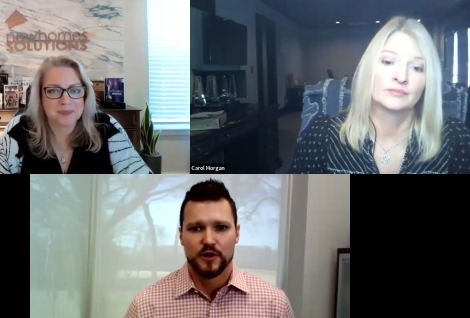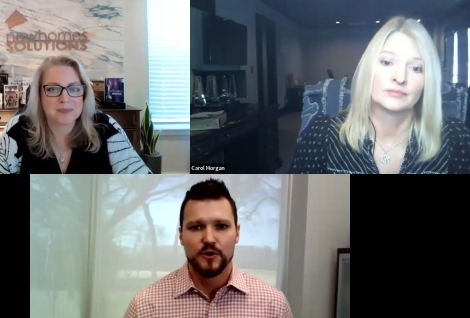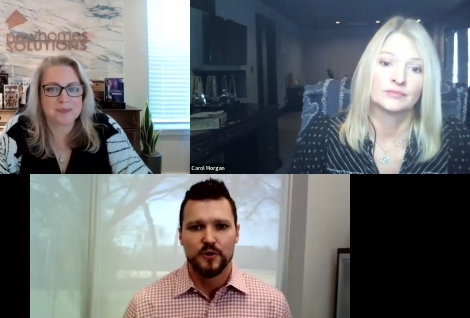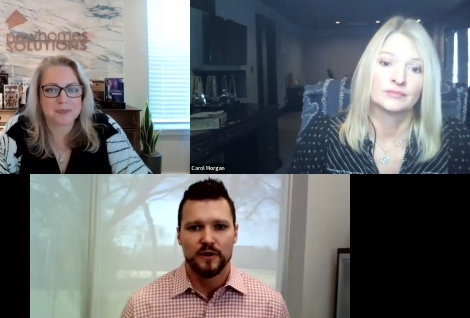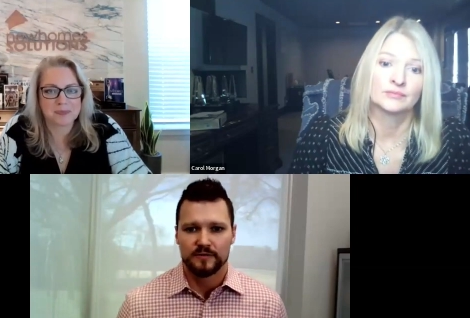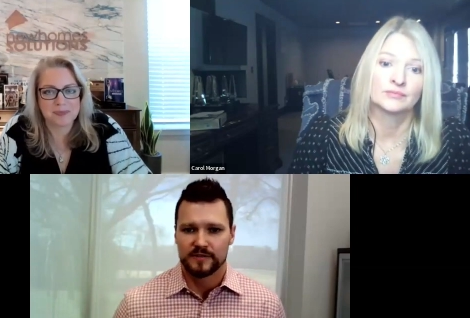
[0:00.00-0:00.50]

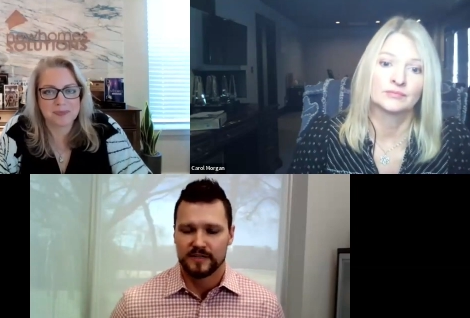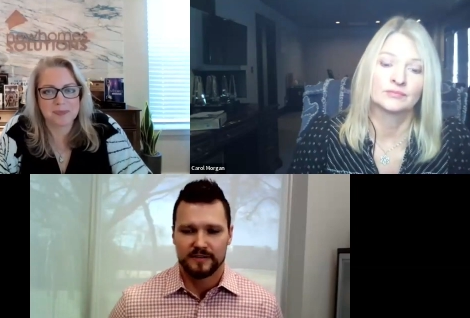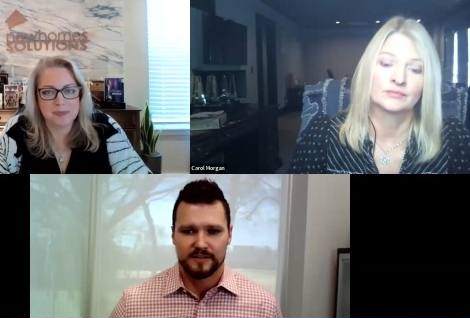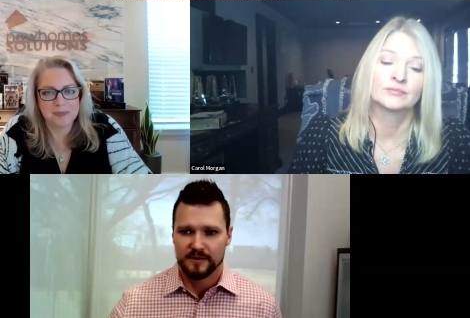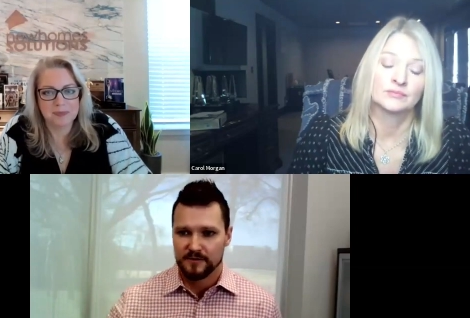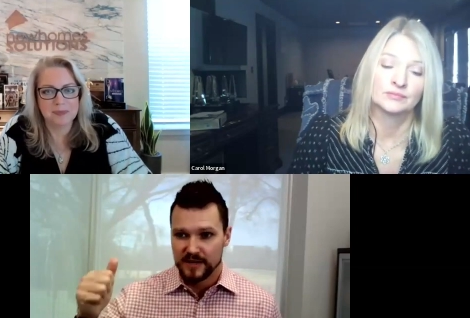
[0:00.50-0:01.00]
Speaker 1: Who owns
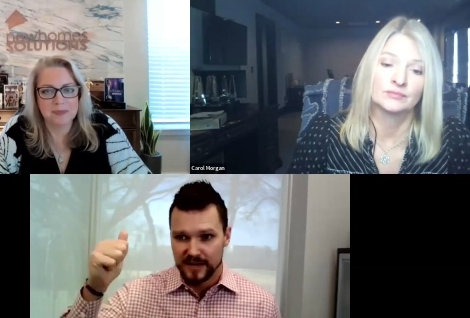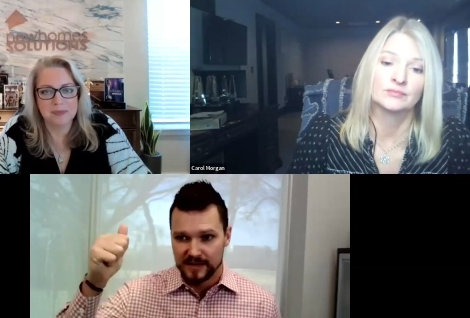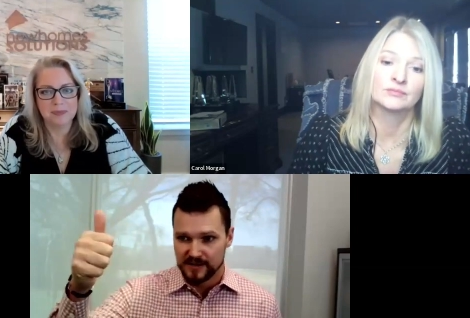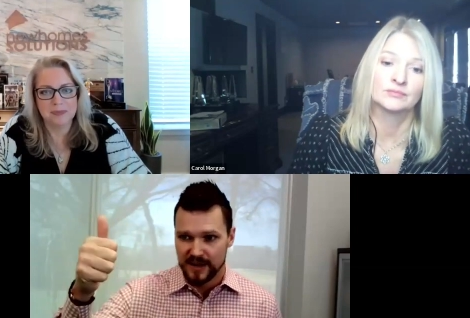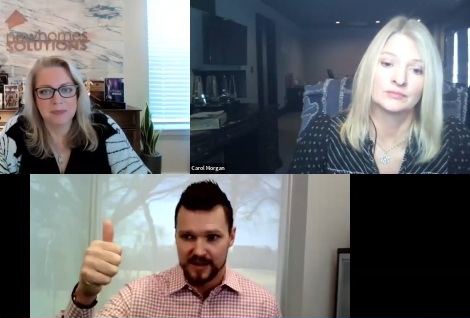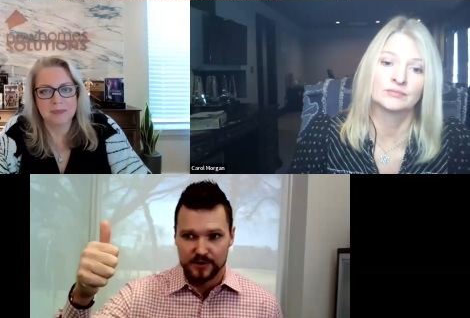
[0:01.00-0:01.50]
it? So
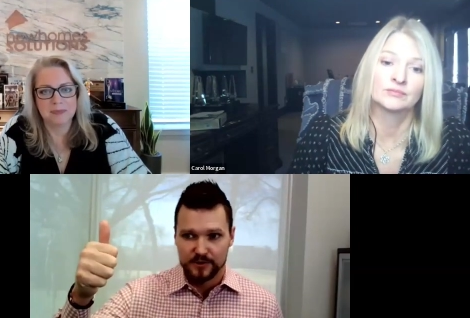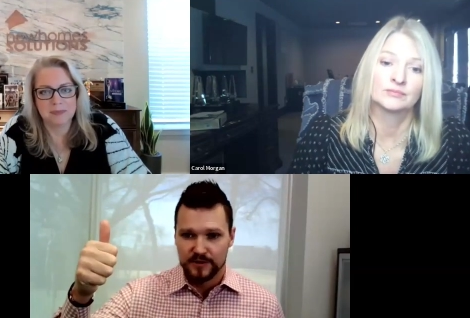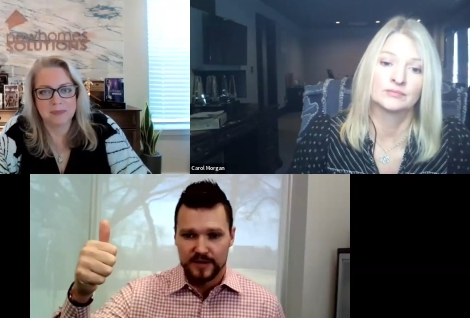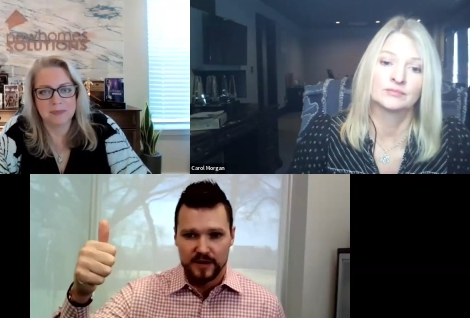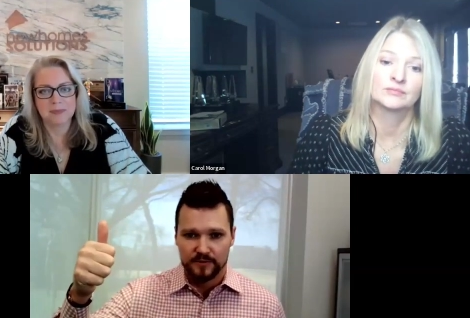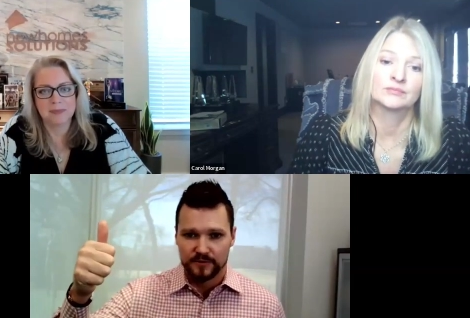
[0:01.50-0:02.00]
yes, mm-hmm. hey,
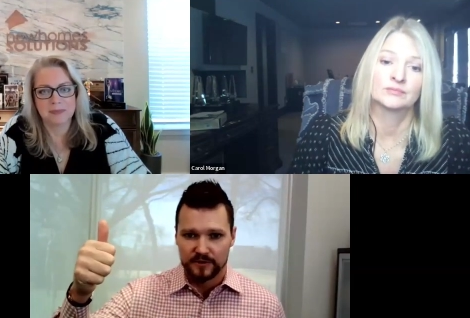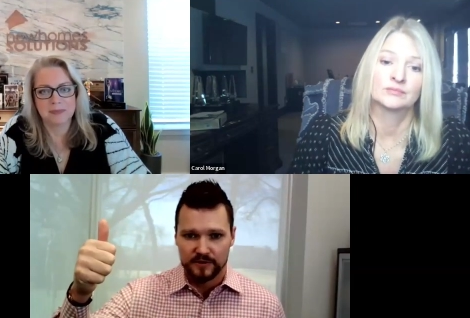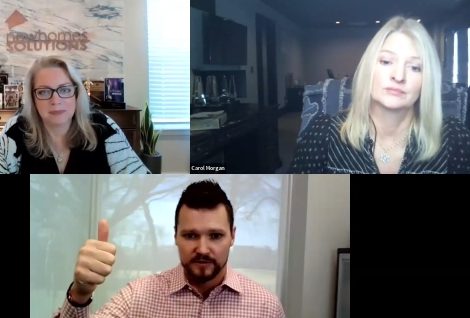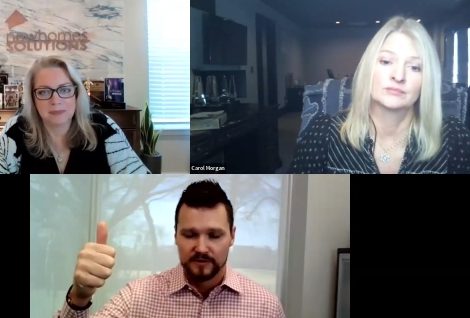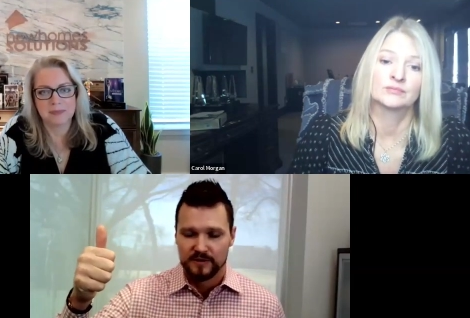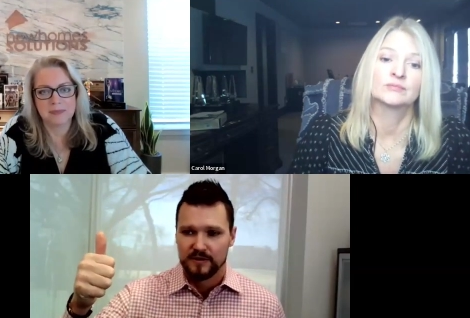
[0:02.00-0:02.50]
you're the
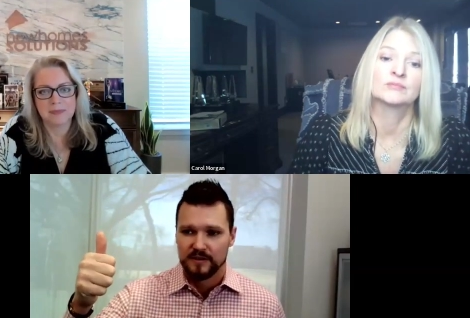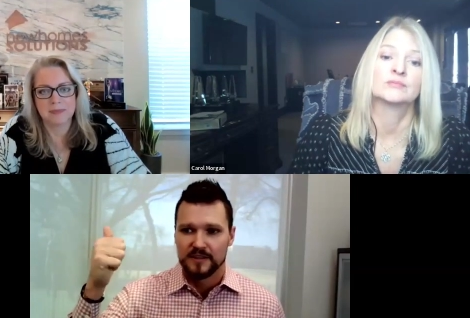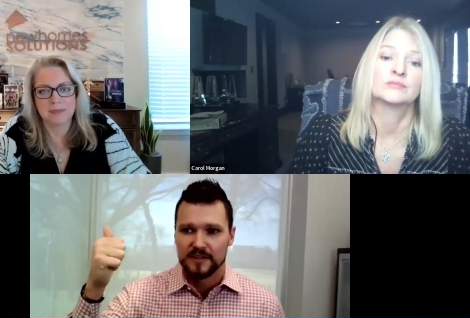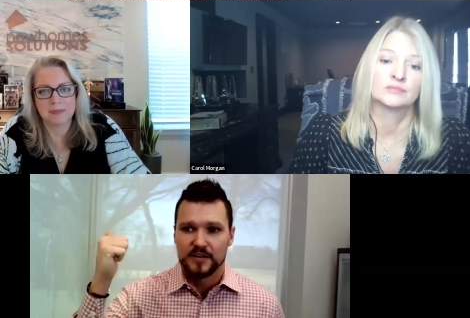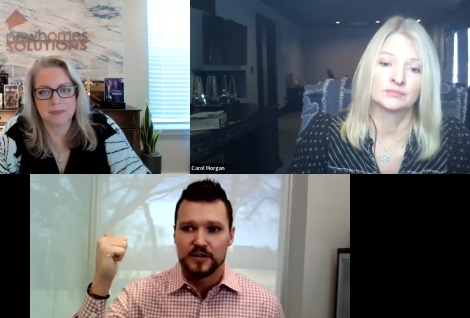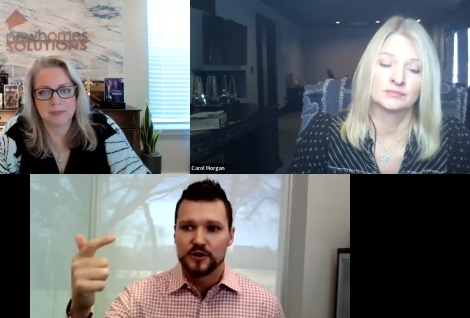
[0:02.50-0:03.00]
owner.
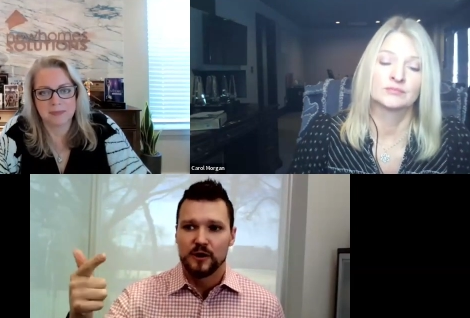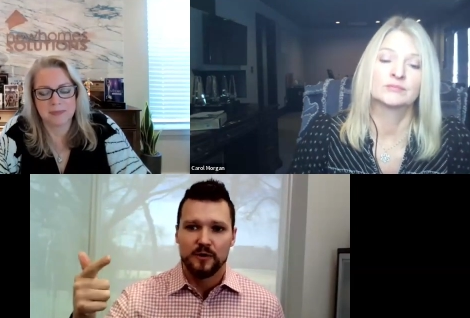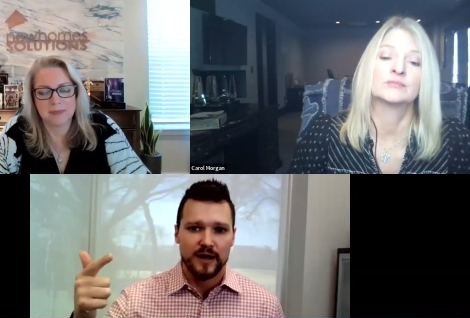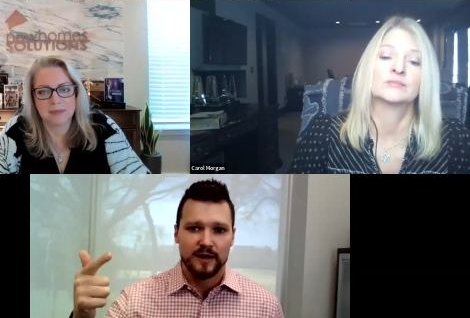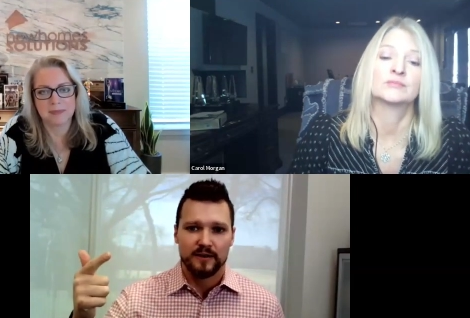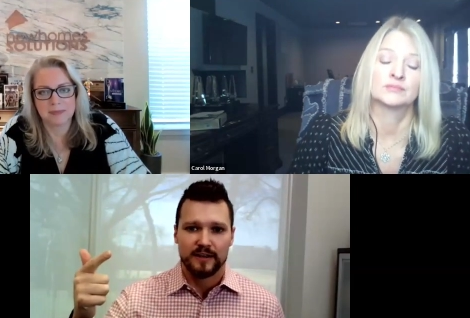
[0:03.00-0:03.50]
Then you
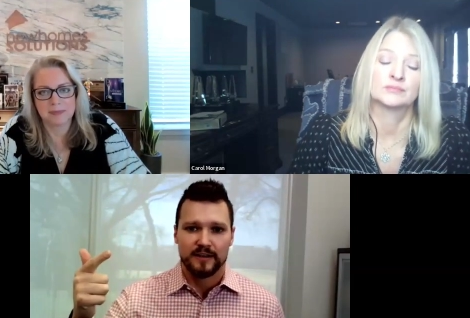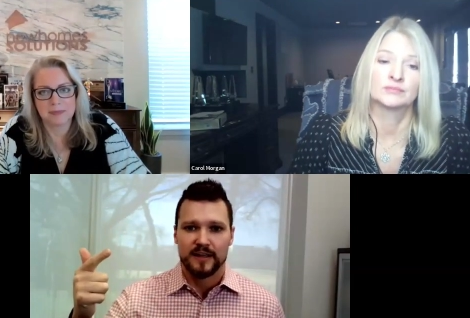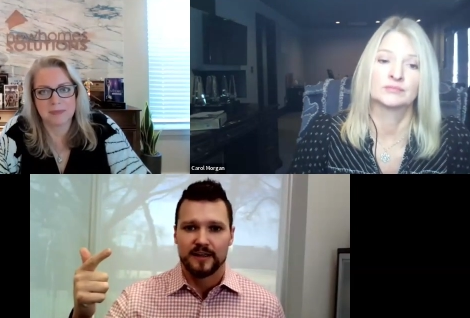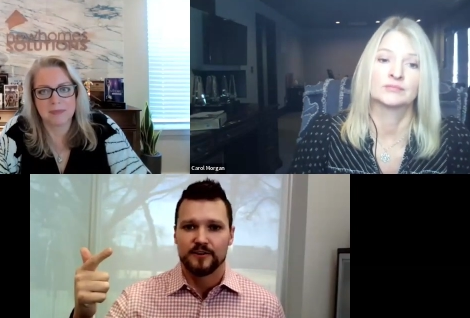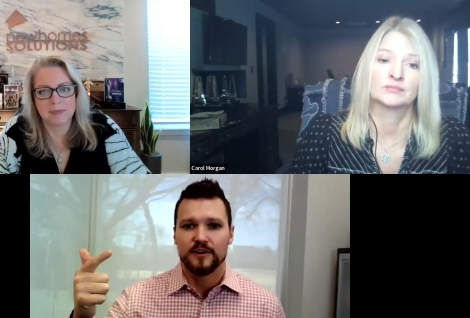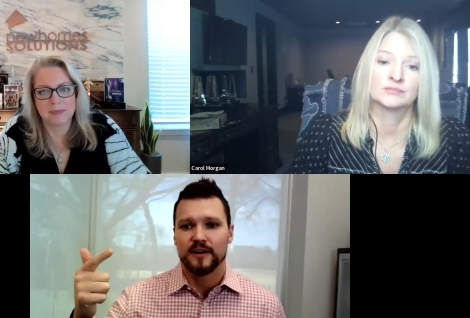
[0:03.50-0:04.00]
go out
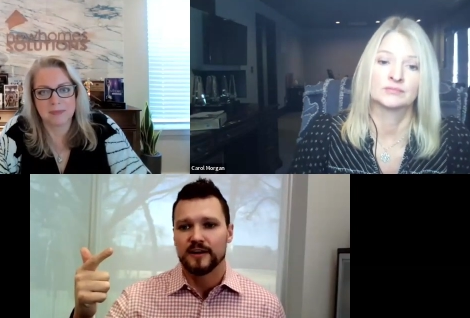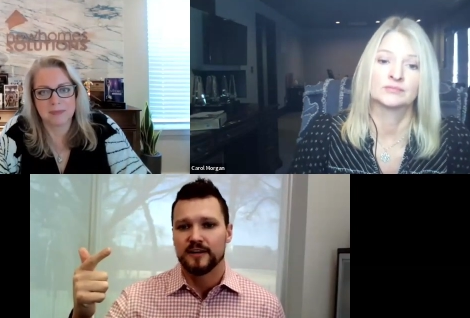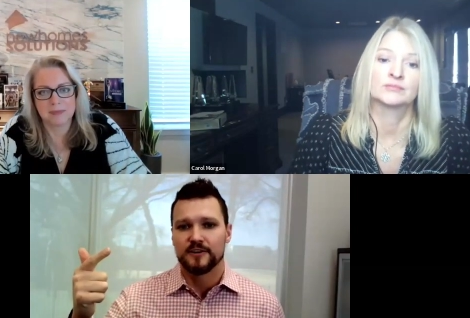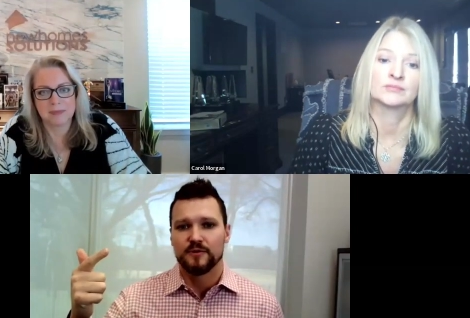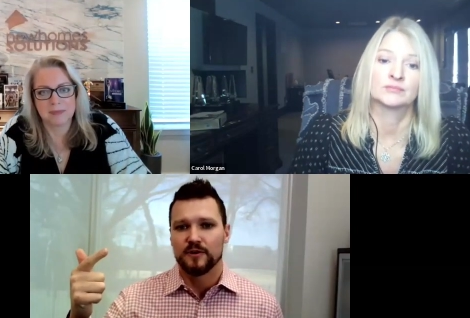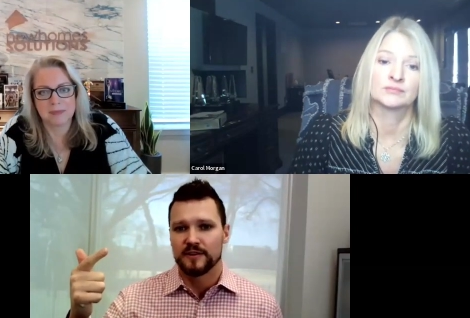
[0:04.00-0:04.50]
and hey, you're not
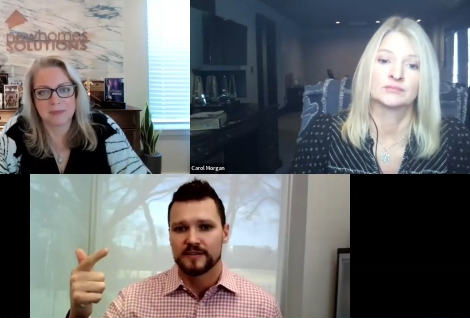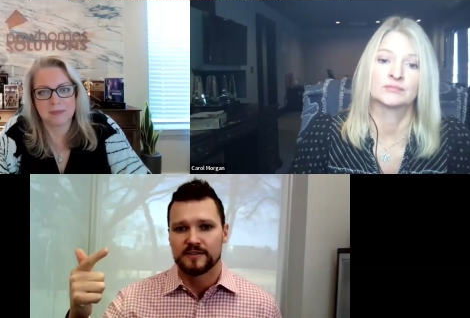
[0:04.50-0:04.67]
going to do all